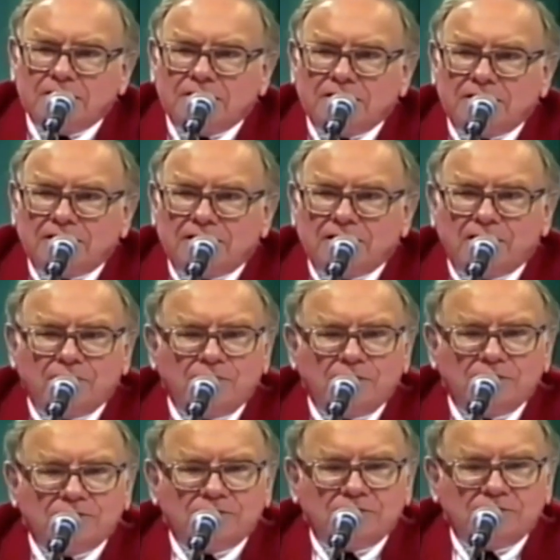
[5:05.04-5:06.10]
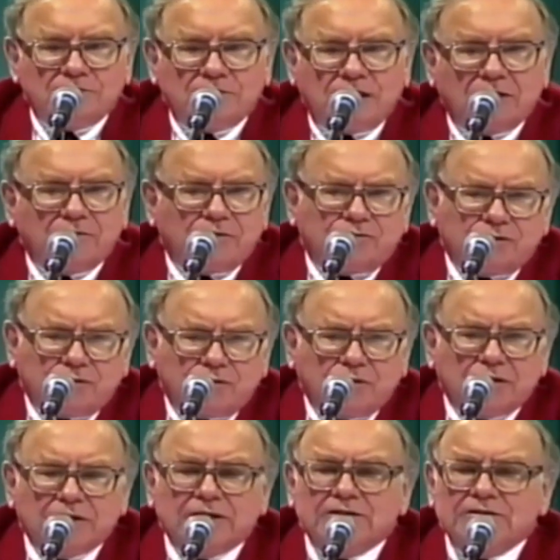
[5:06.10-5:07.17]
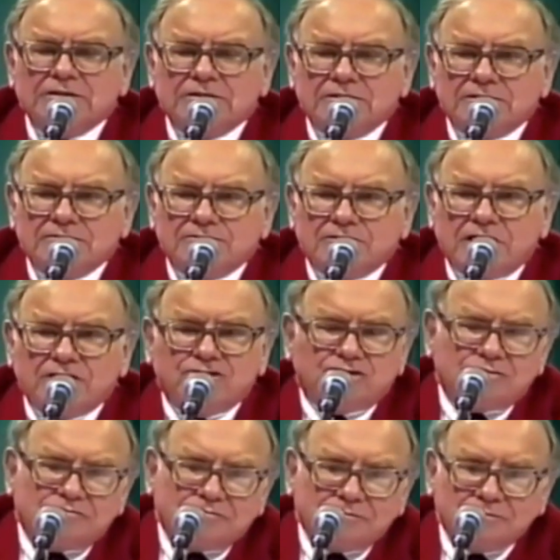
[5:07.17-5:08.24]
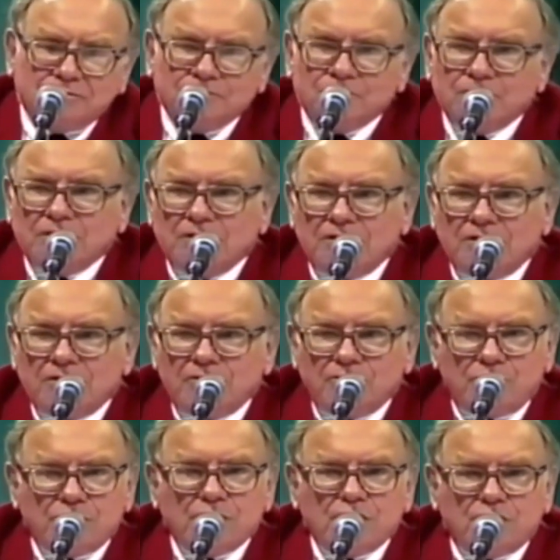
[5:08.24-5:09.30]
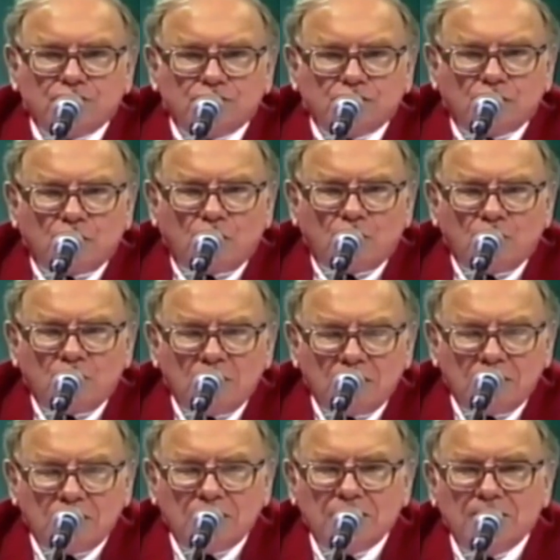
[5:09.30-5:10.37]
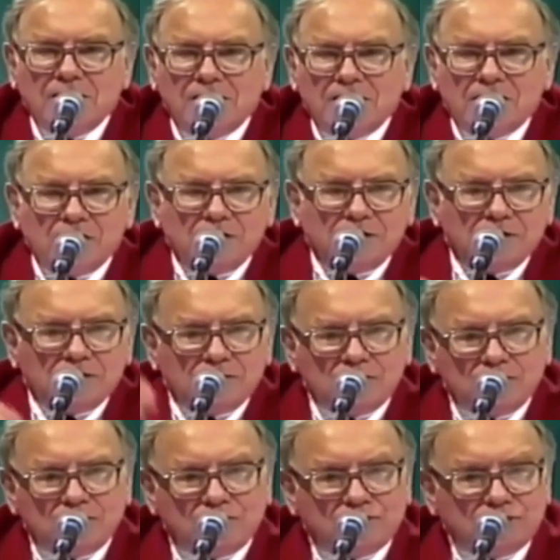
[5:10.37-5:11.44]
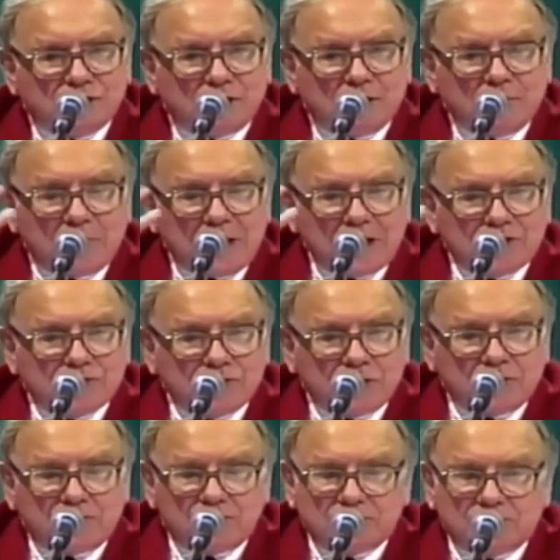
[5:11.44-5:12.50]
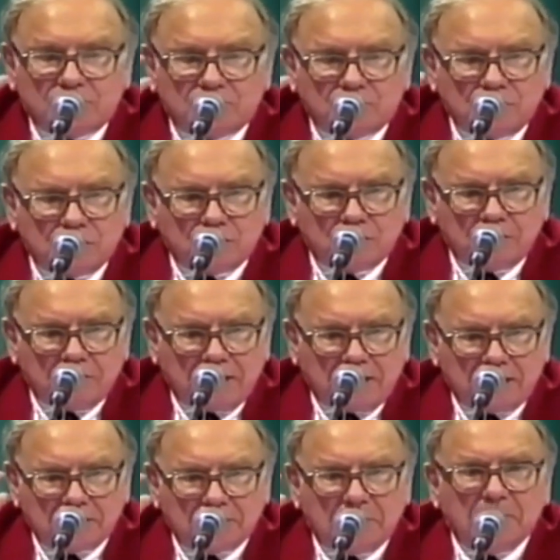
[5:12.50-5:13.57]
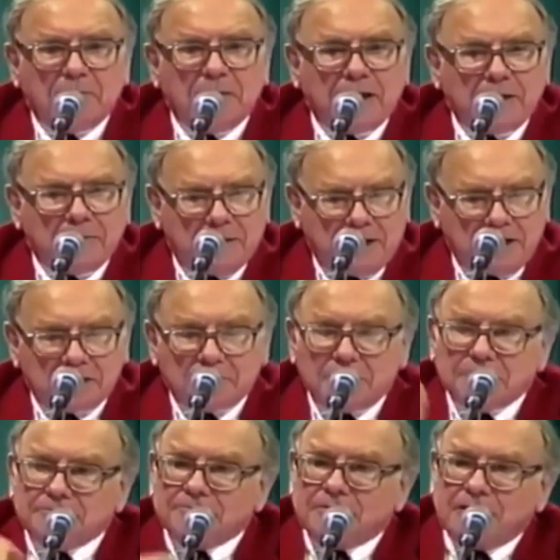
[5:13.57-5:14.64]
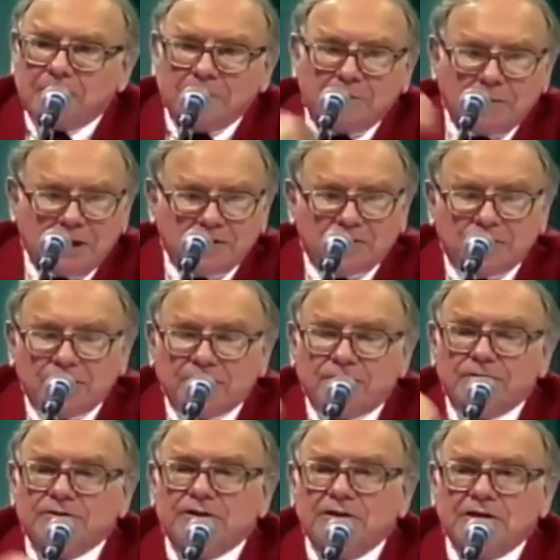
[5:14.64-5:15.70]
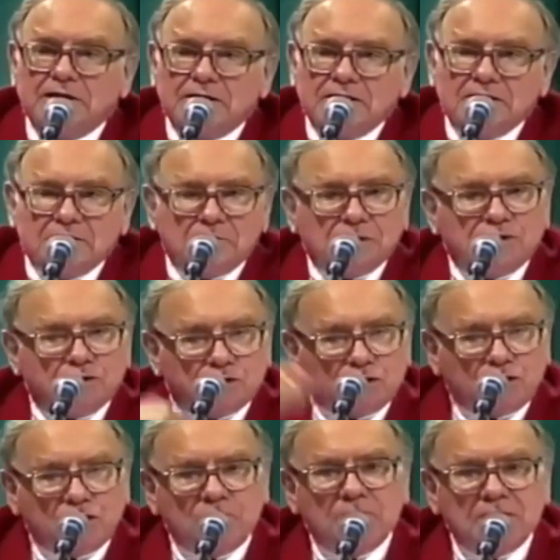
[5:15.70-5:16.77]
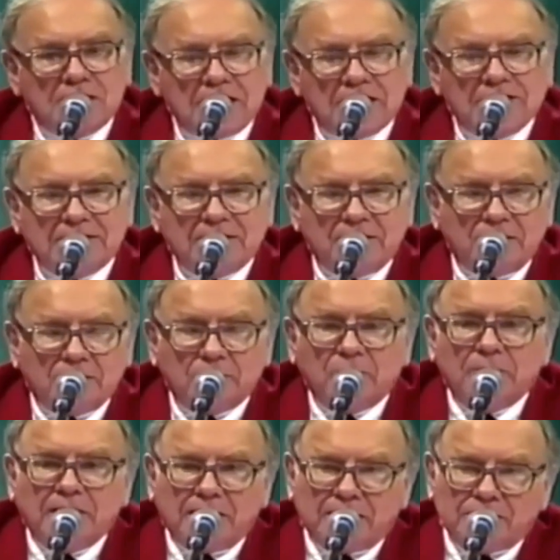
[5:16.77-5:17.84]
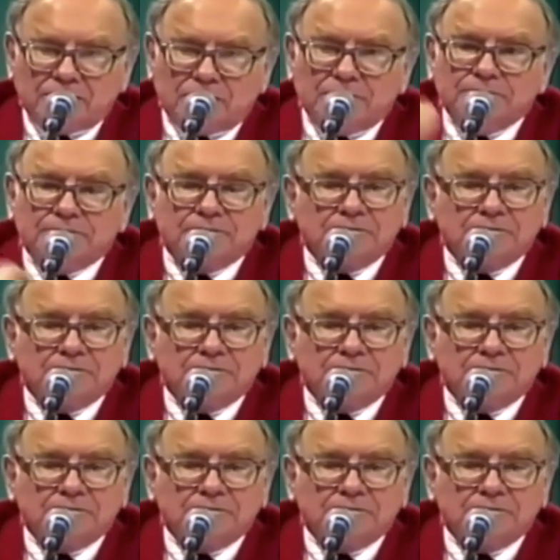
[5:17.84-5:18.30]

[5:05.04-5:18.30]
of television affiliate station 30 years ago, there's still a major difference between good management and bad management. I mean, a major difference. But you could be a terrible manager